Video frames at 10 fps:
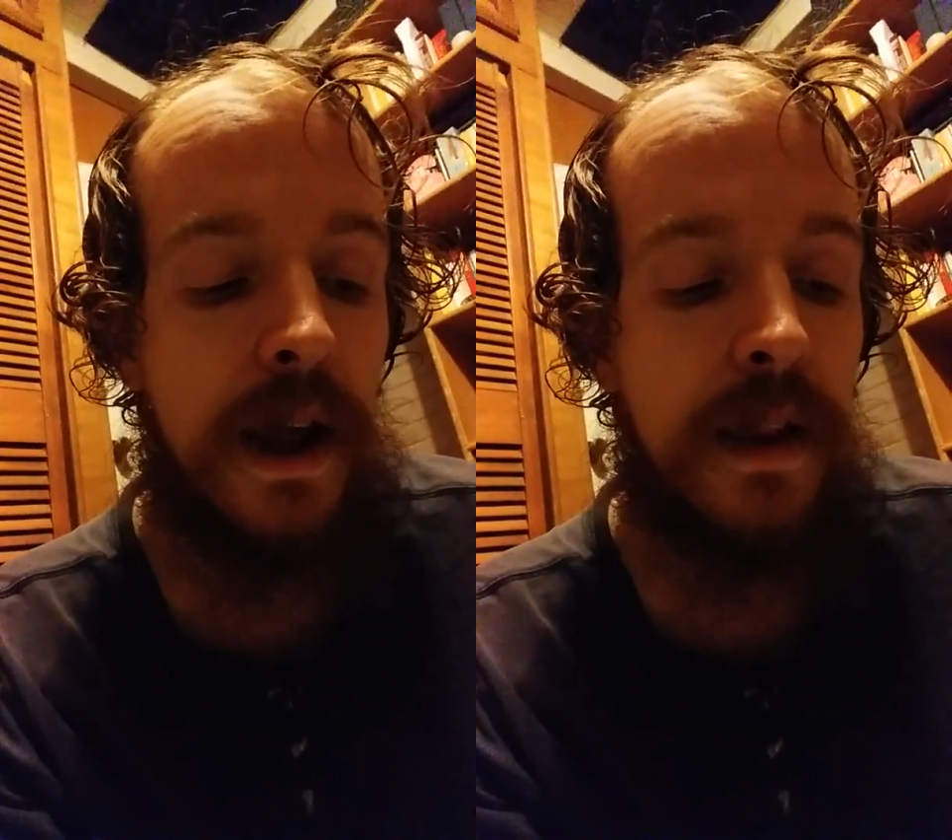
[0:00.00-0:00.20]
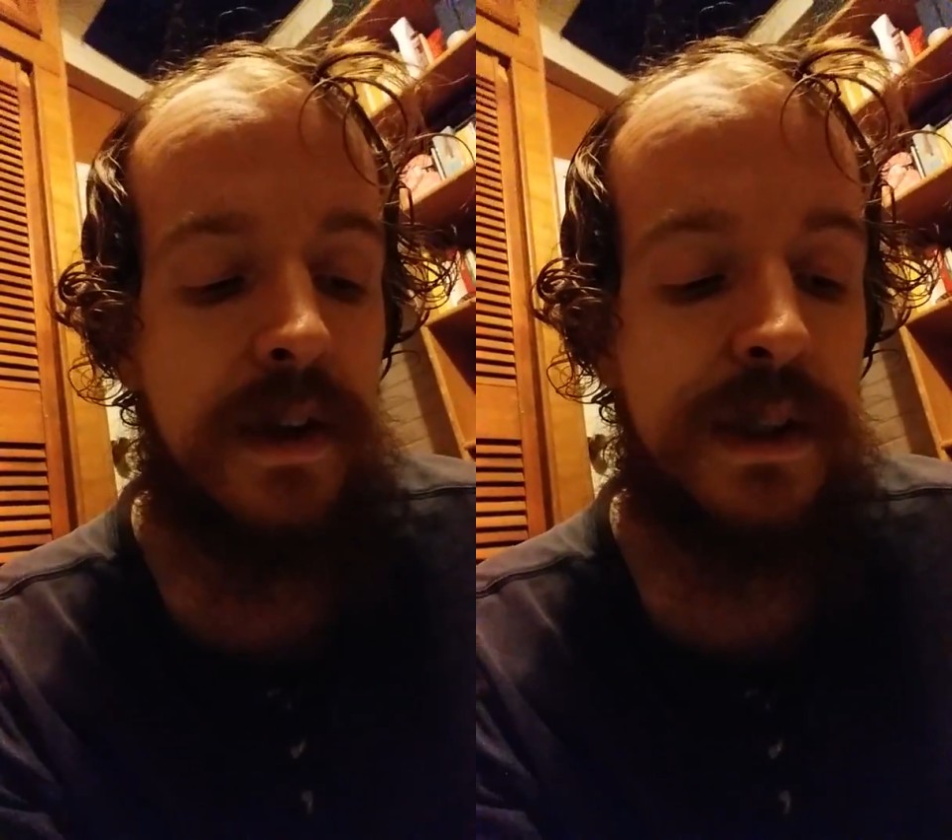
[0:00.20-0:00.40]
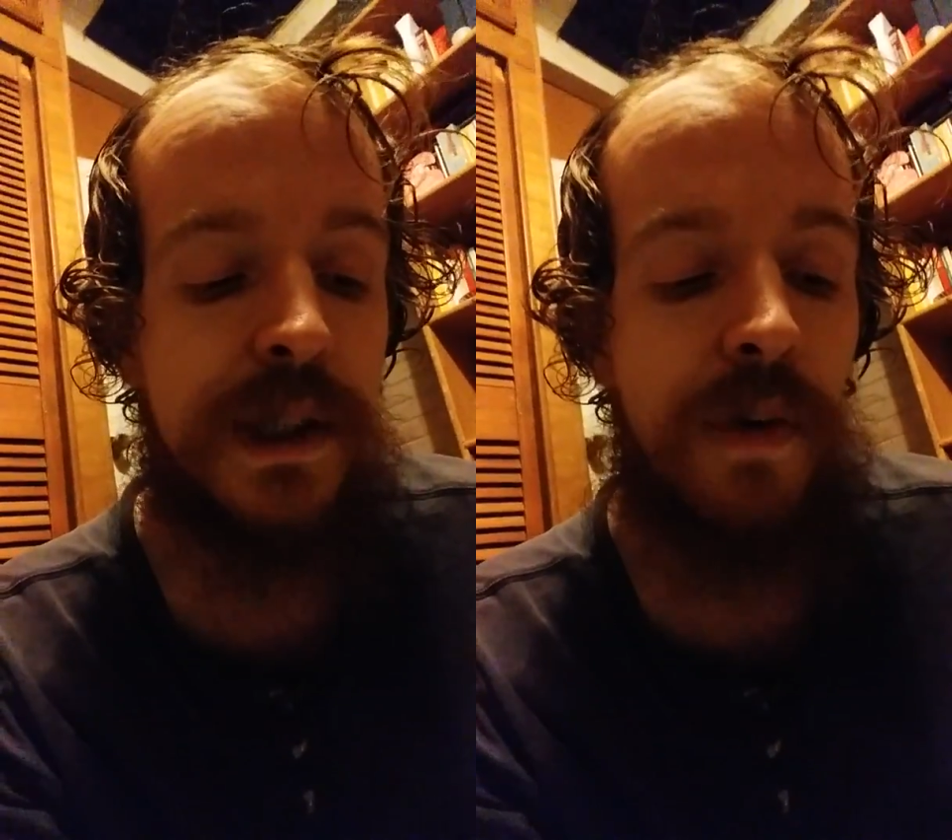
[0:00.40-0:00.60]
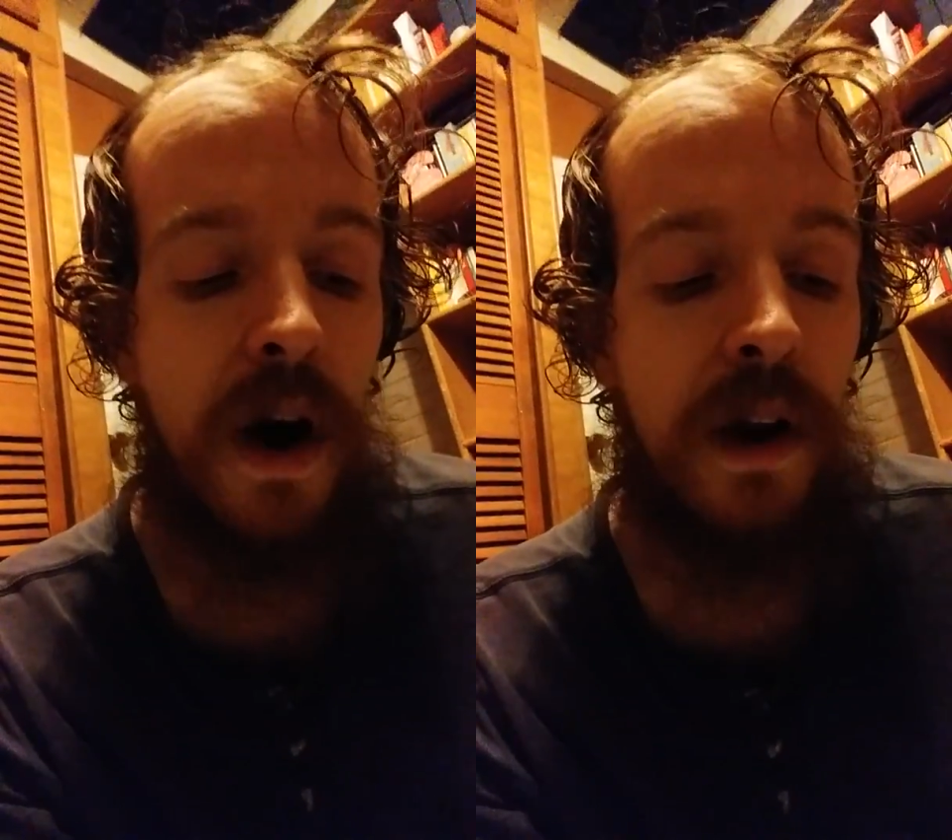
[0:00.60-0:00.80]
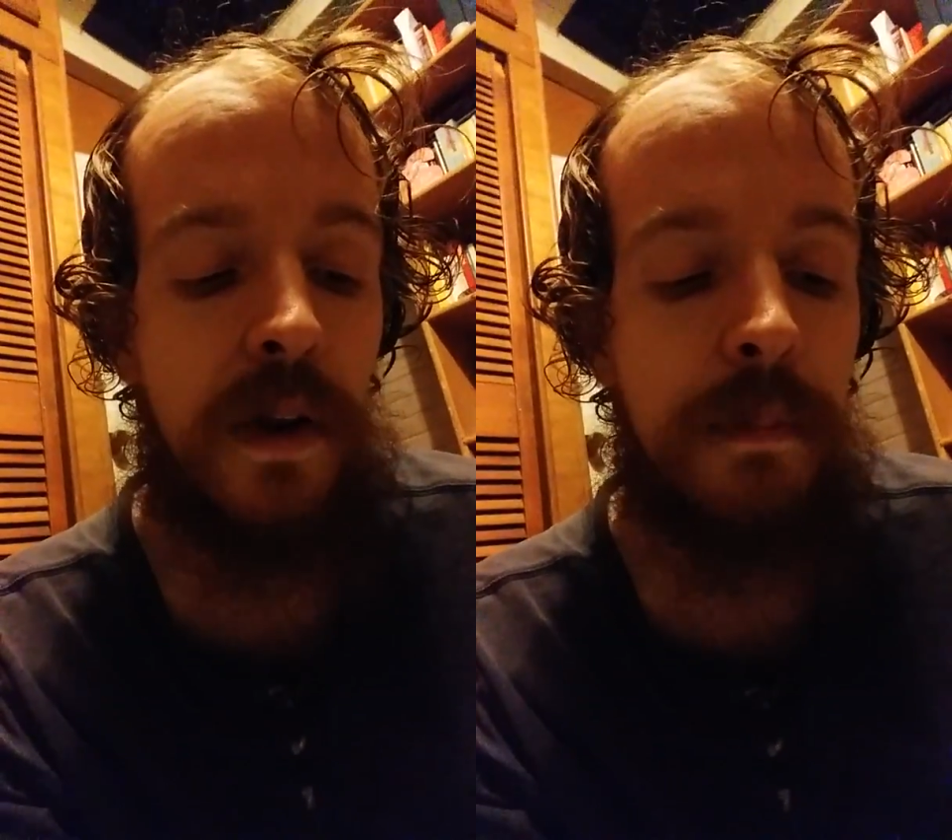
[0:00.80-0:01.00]
This is
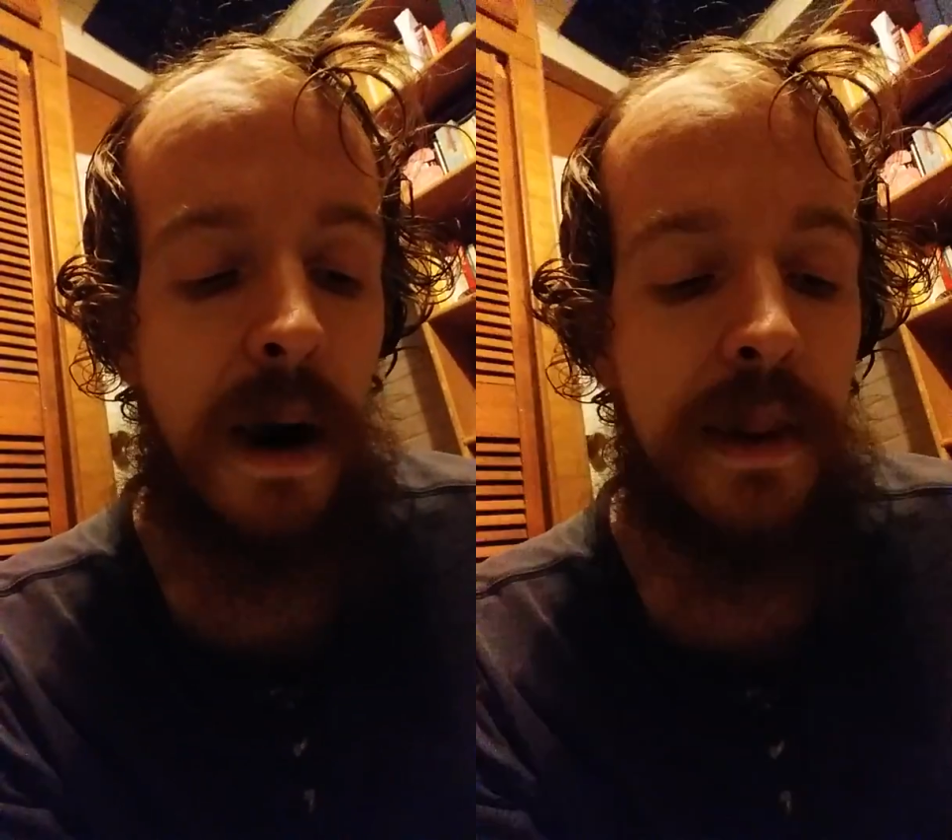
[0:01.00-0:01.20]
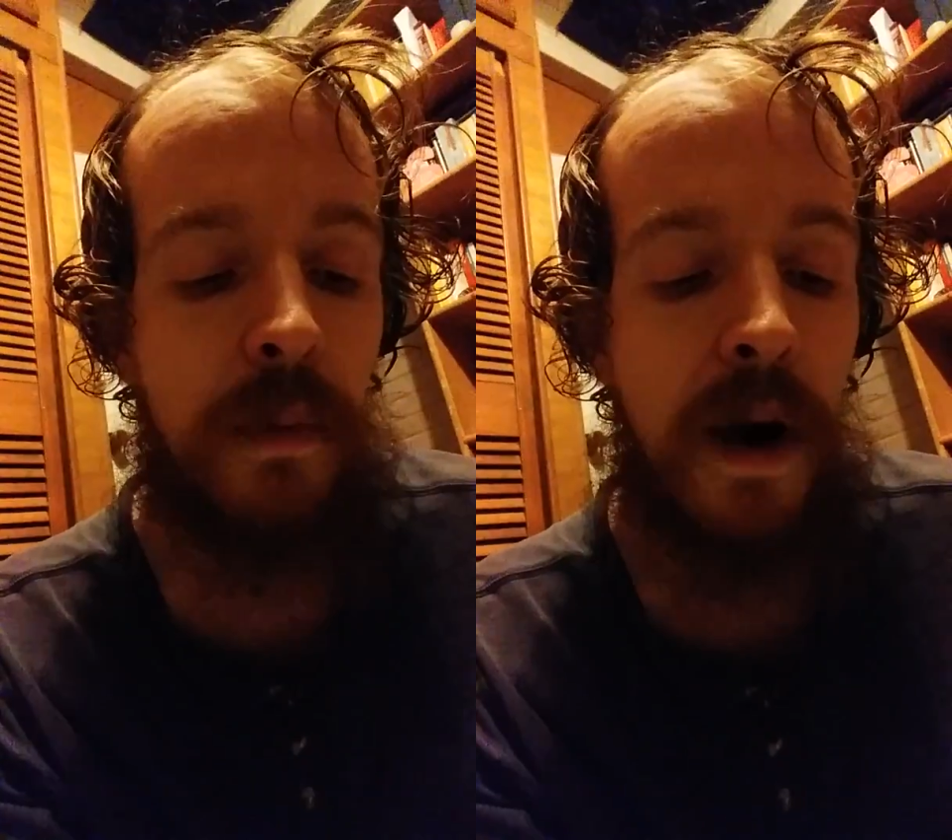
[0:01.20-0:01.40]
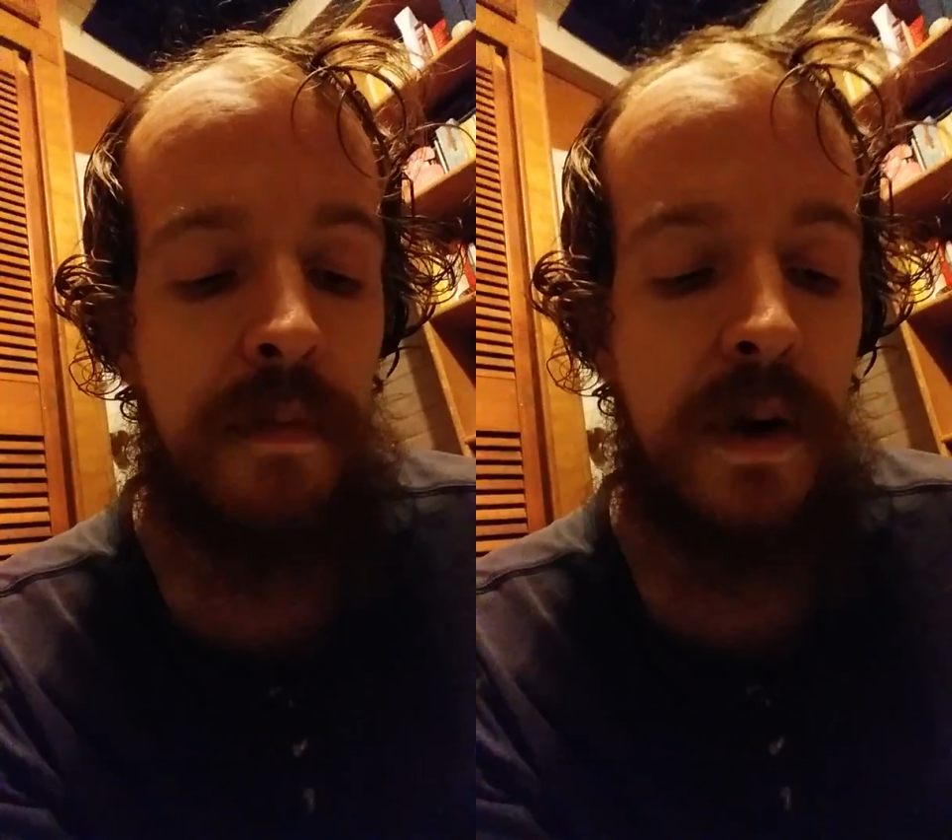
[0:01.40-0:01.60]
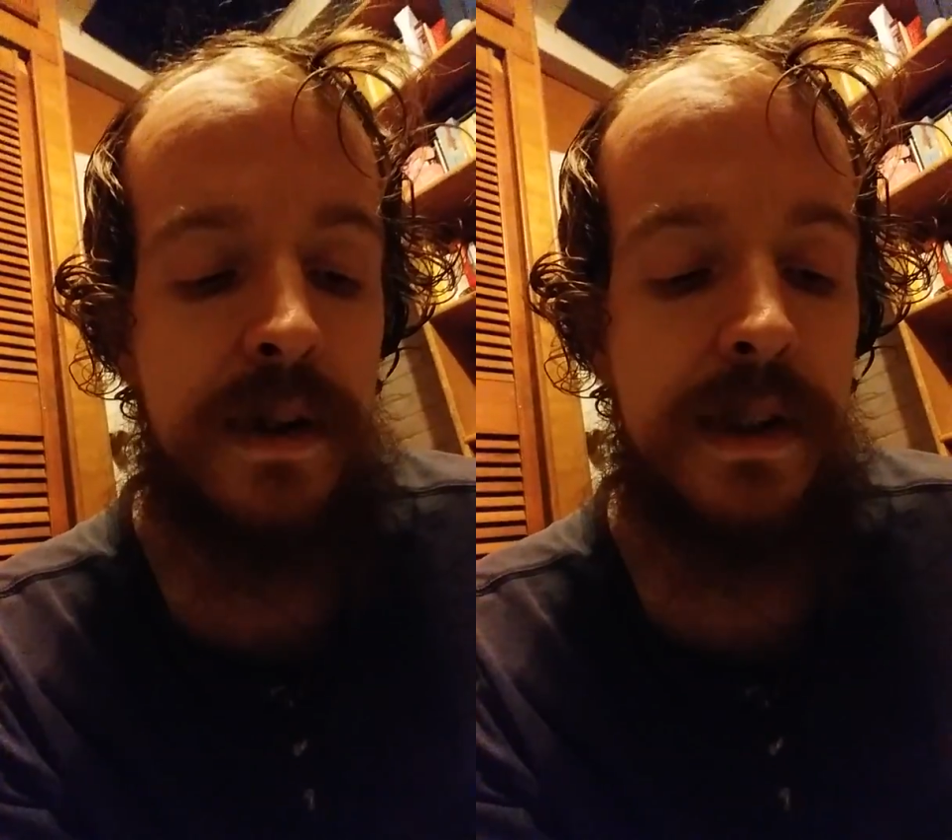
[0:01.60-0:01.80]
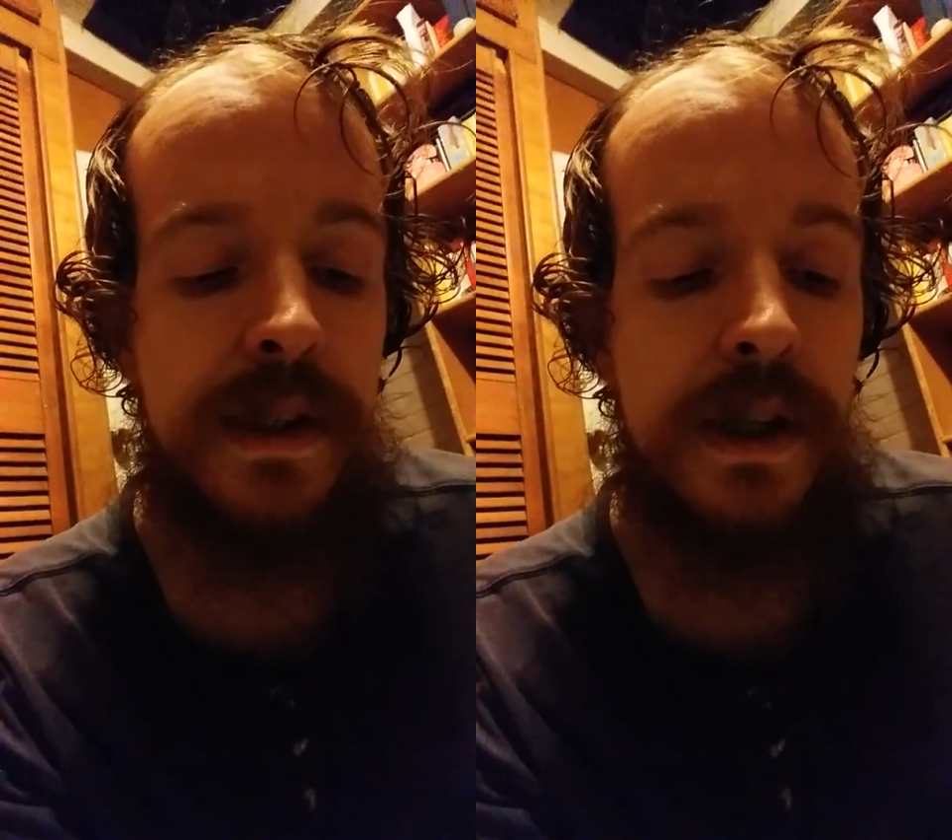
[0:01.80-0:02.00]
followed by the
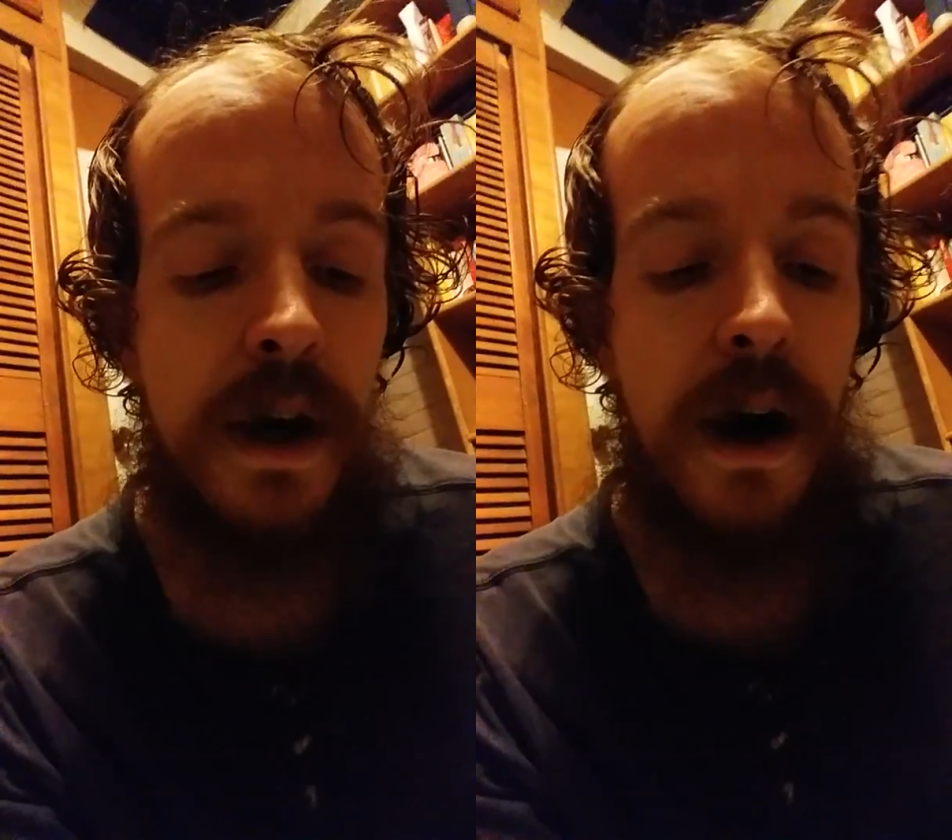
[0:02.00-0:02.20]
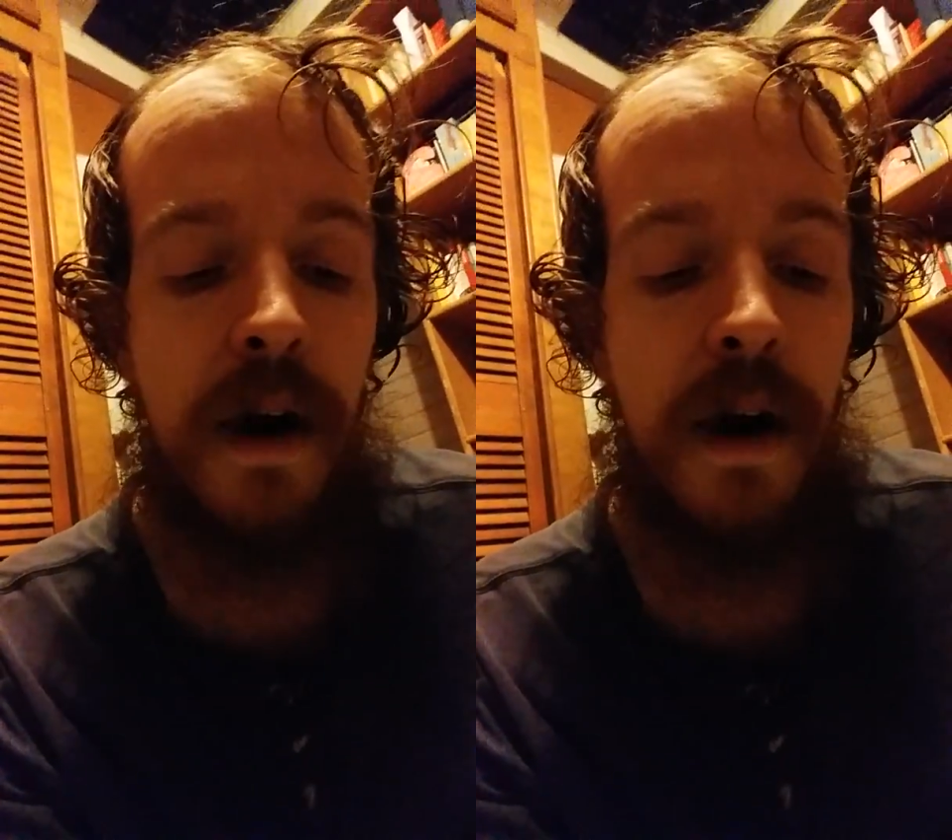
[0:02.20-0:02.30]
reference